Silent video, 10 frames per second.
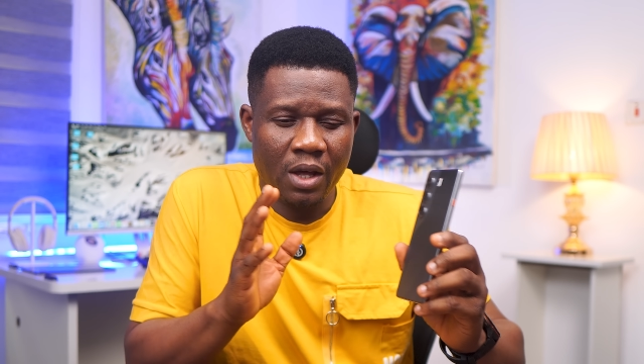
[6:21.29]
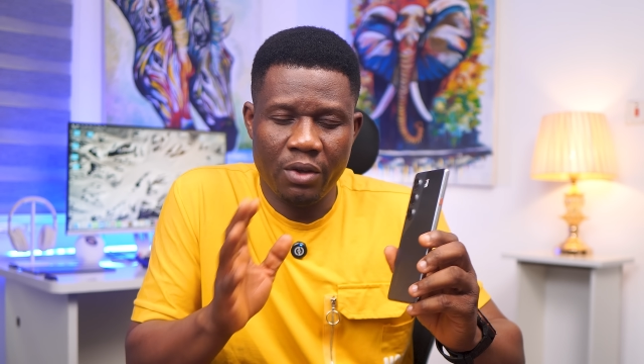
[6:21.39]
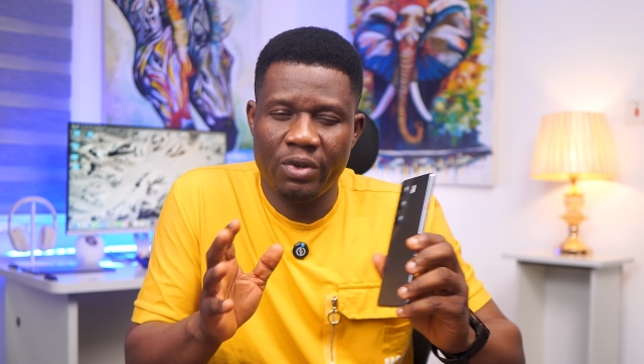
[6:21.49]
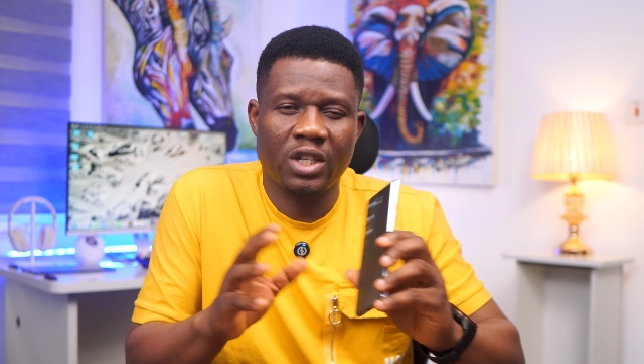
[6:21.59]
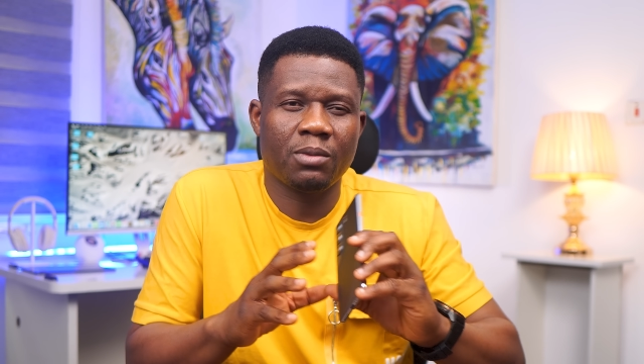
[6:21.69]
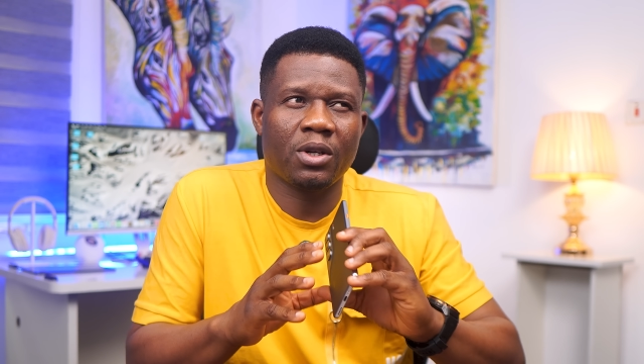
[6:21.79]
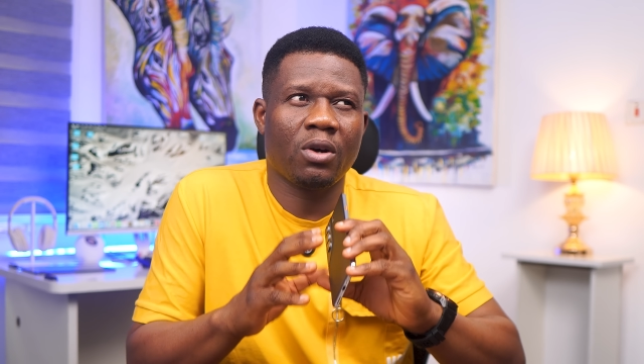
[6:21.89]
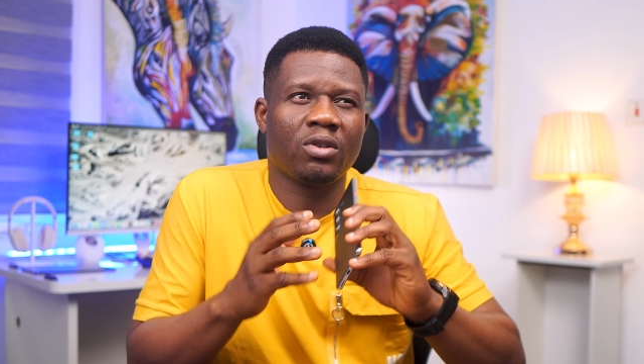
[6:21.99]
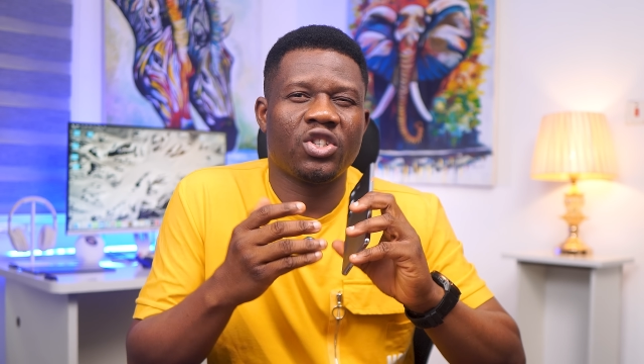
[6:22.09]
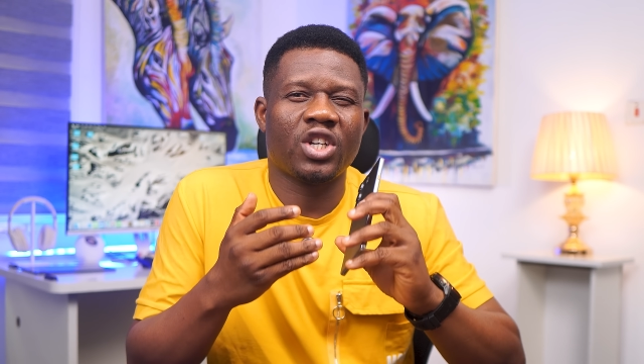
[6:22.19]
The reason is
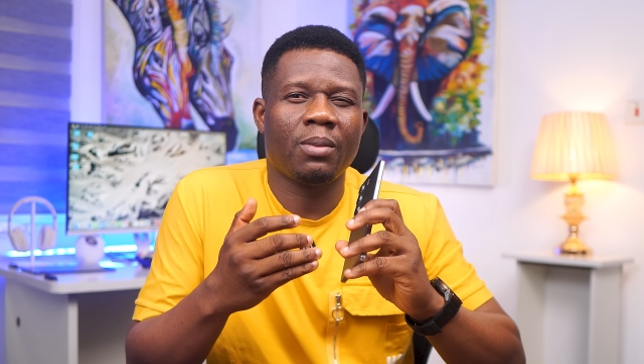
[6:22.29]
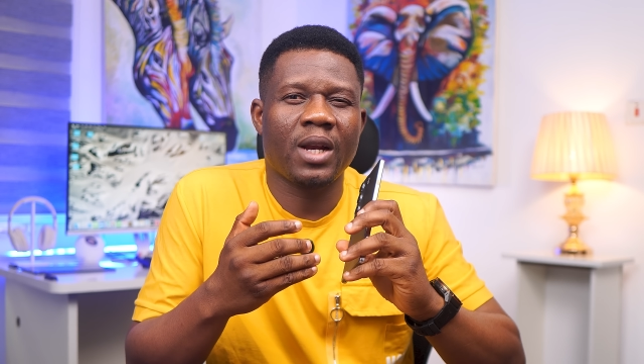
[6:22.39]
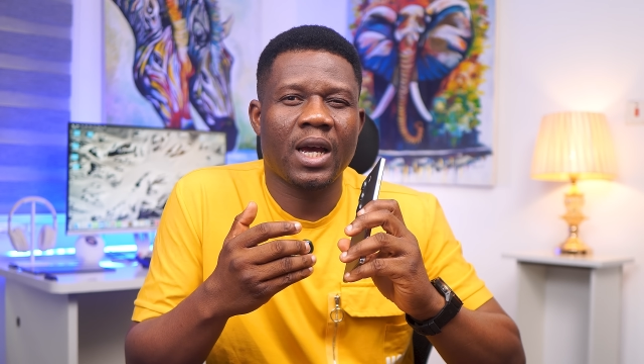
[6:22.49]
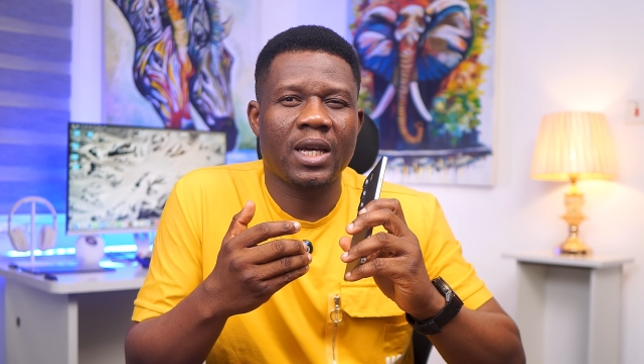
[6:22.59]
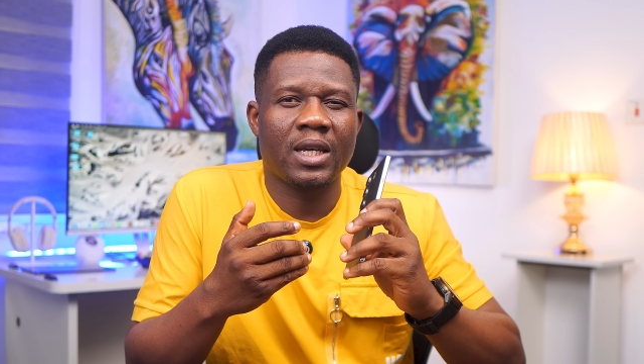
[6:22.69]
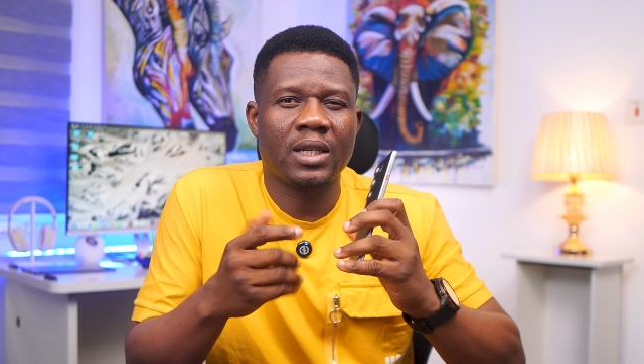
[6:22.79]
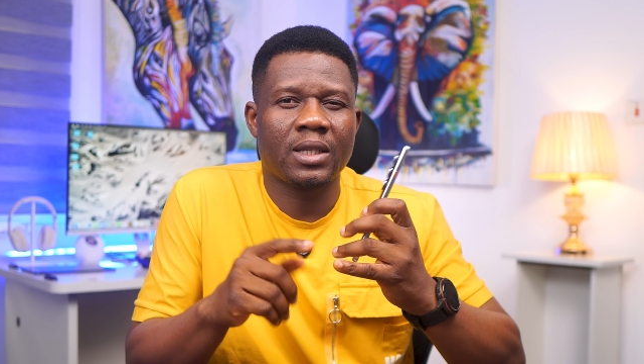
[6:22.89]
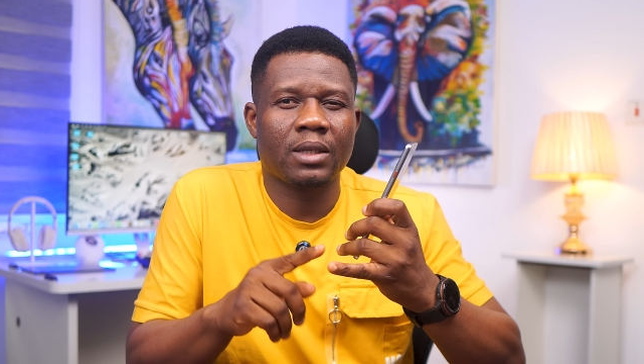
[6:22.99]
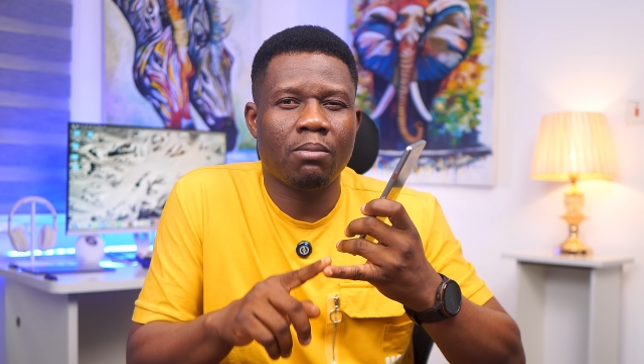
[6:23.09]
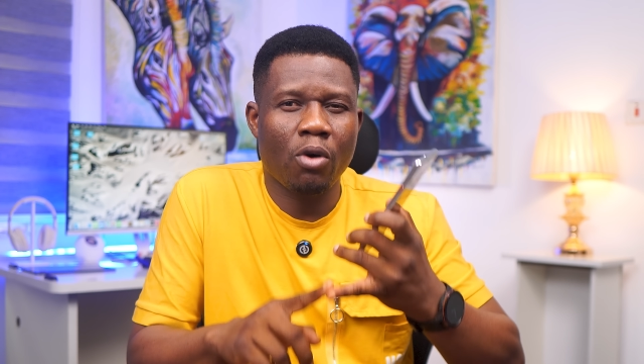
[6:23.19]
because Gemini
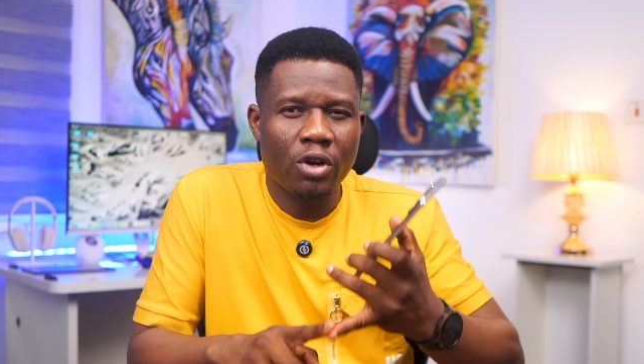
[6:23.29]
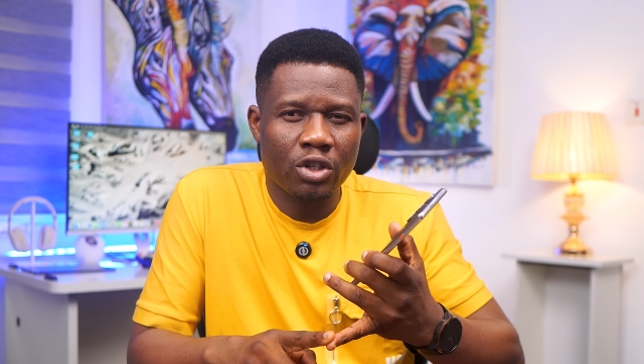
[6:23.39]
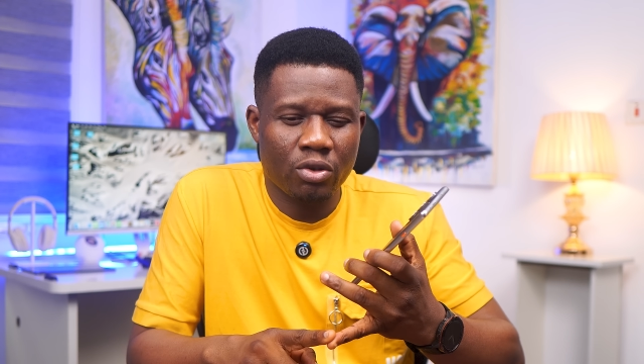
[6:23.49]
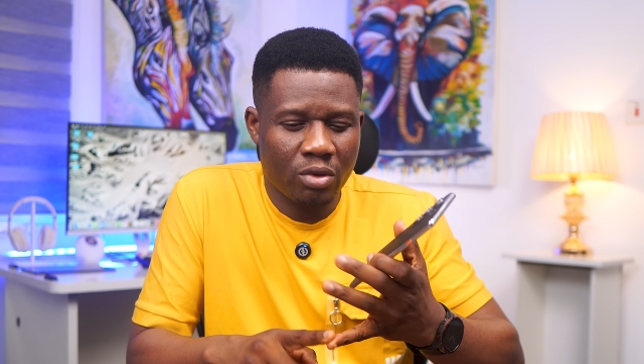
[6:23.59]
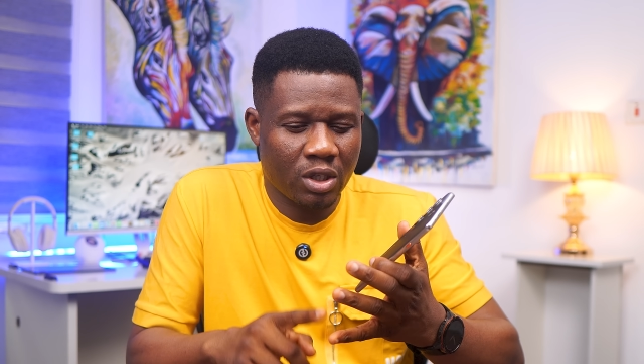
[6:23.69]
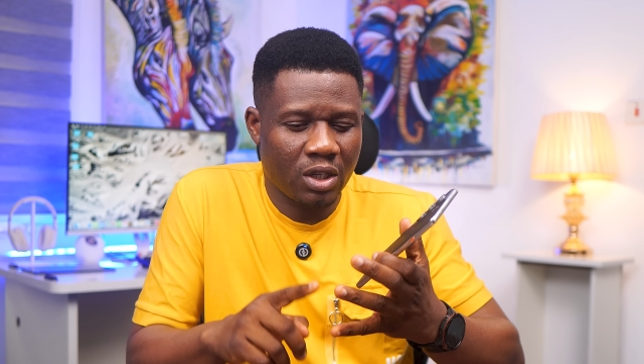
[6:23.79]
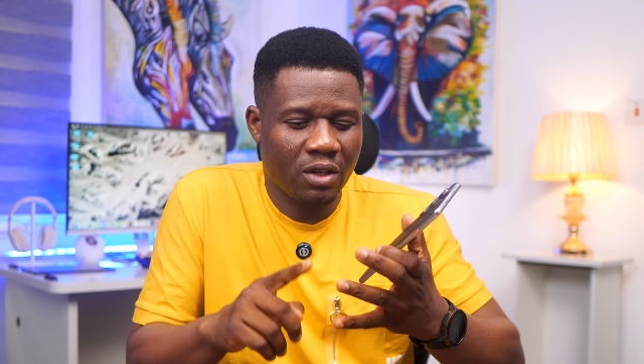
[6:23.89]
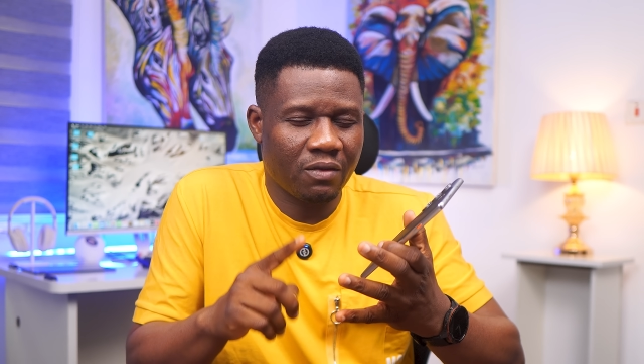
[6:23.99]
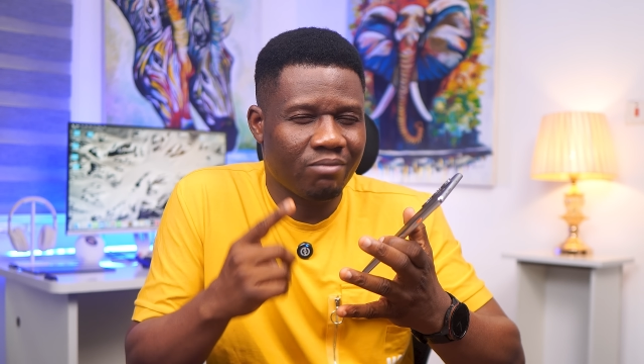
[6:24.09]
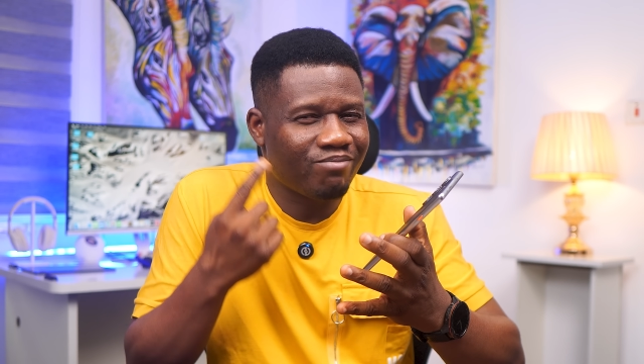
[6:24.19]
is more
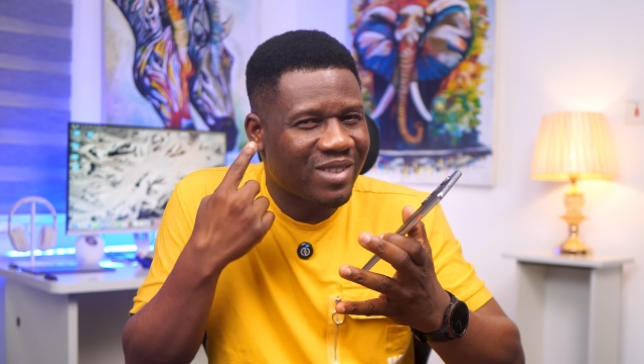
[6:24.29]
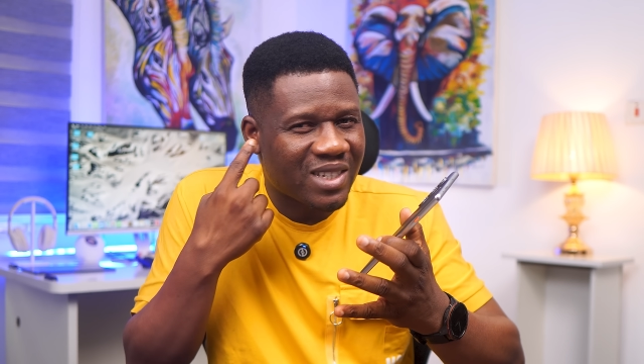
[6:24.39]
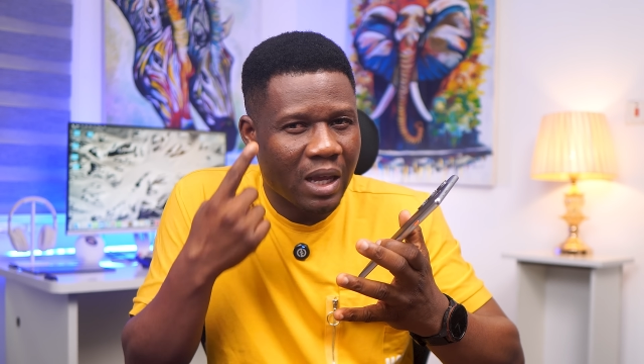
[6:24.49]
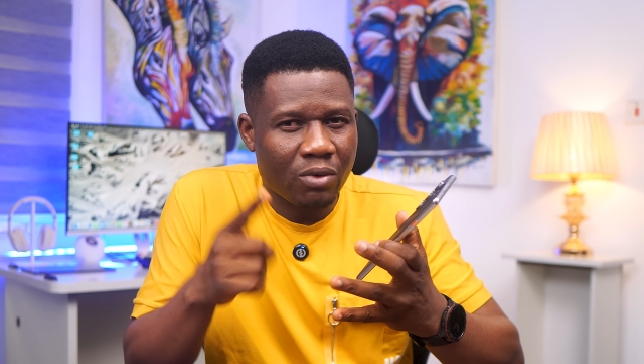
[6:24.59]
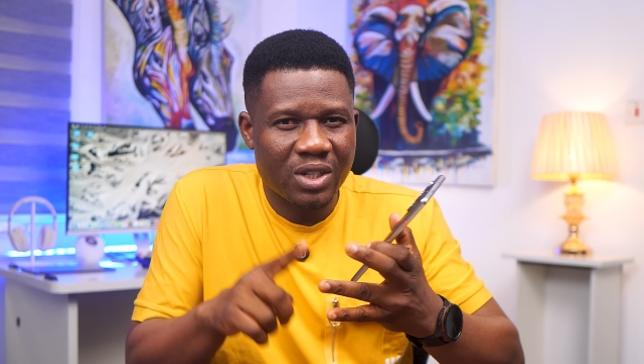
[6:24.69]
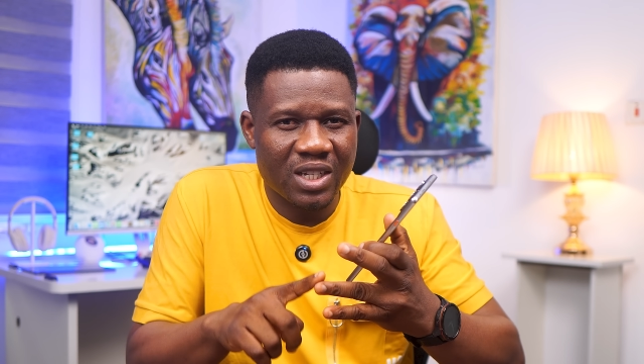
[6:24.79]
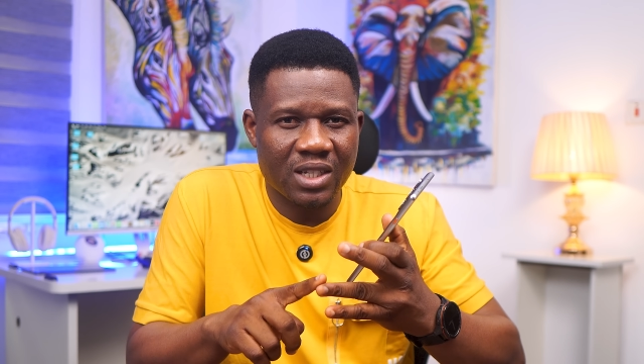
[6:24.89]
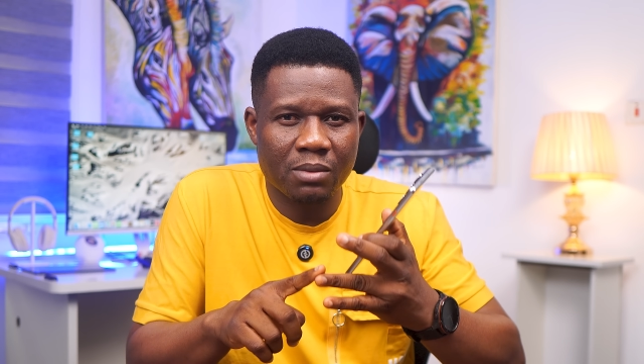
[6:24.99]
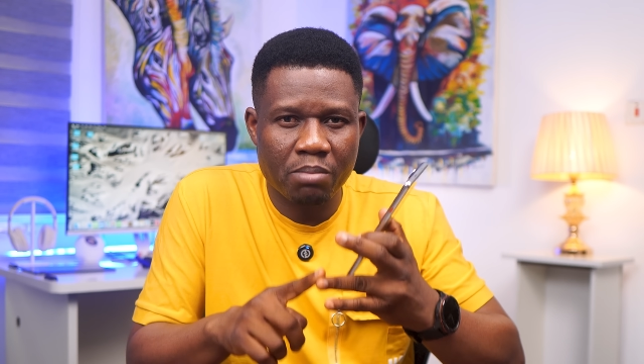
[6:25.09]
intuitive, the sound is